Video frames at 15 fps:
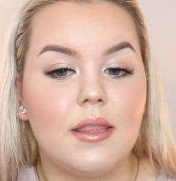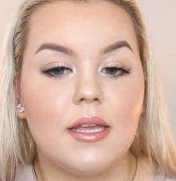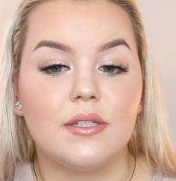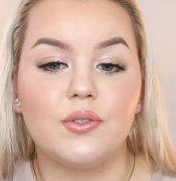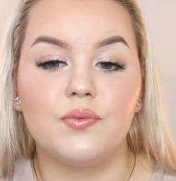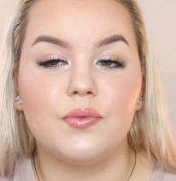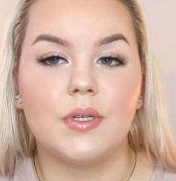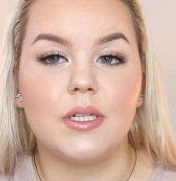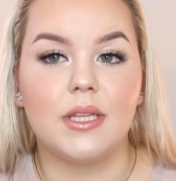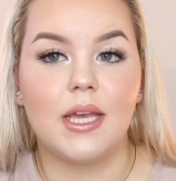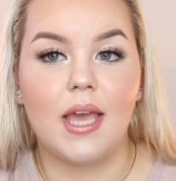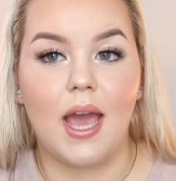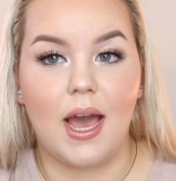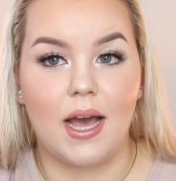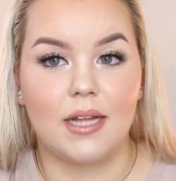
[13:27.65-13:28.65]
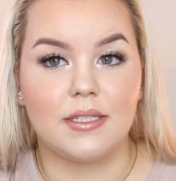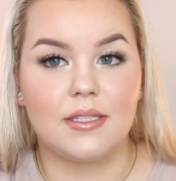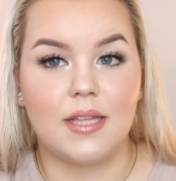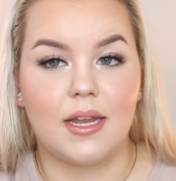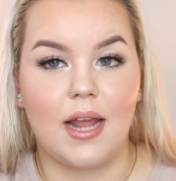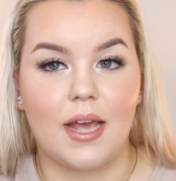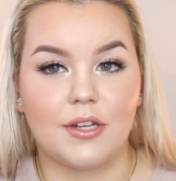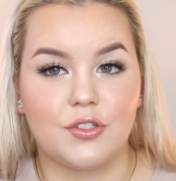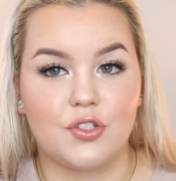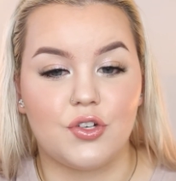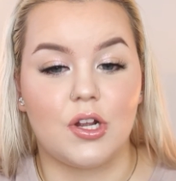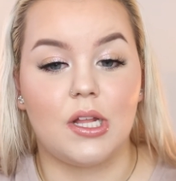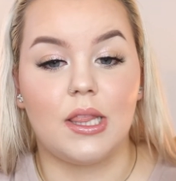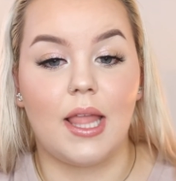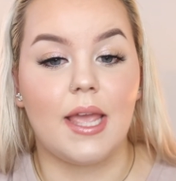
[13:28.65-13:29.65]
This really adds that
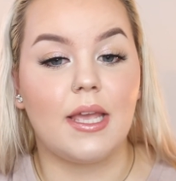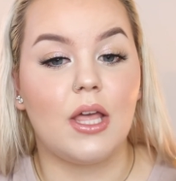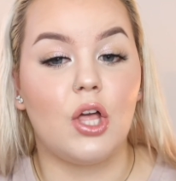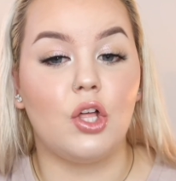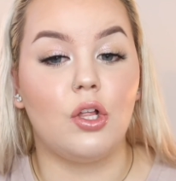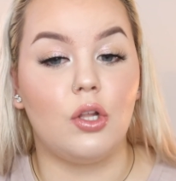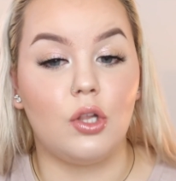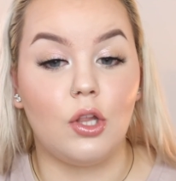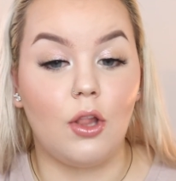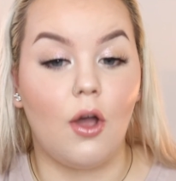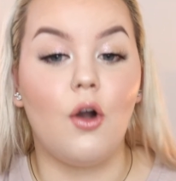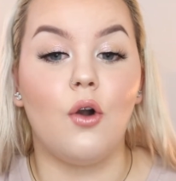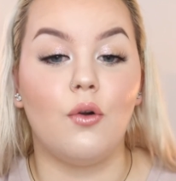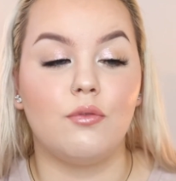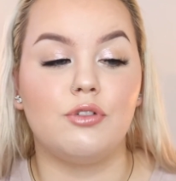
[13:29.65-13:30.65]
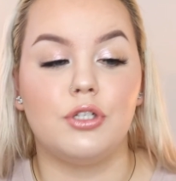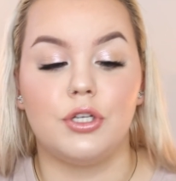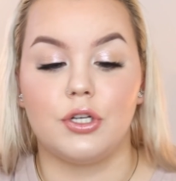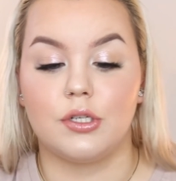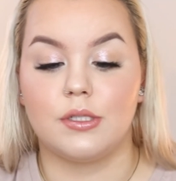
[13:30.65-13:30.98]
extra like glow to your